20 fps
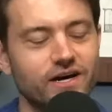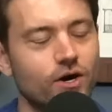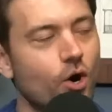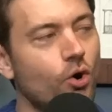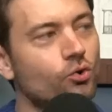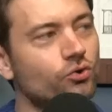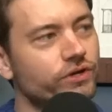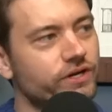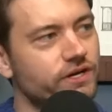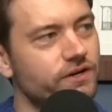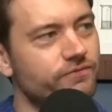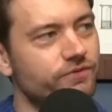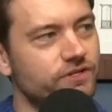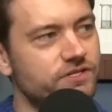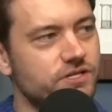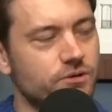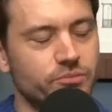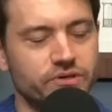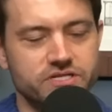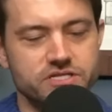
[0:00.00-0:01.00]
Yeah, only if
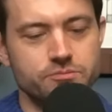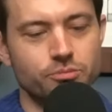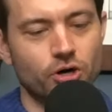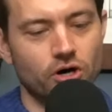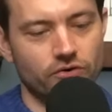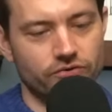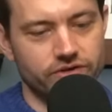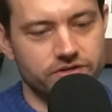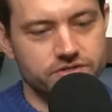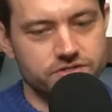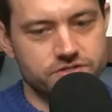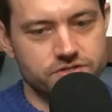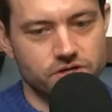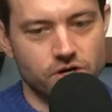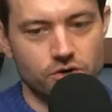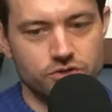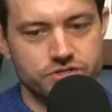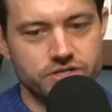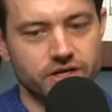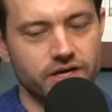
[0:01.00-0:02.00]
it's a busy bar that's
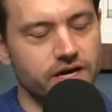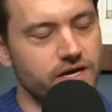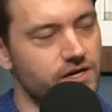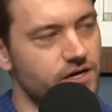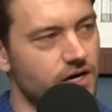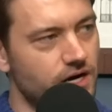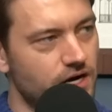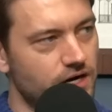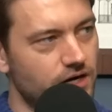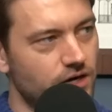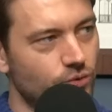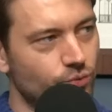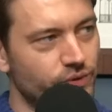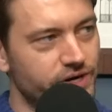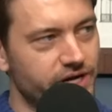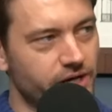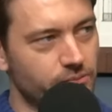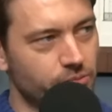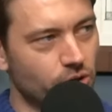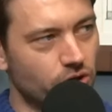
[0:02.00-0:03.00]
hosting a
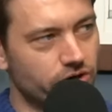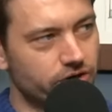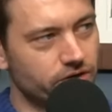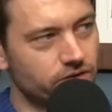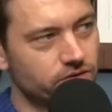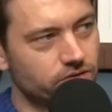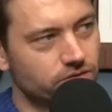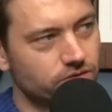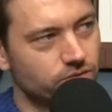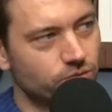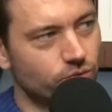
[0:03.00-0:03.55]
reading party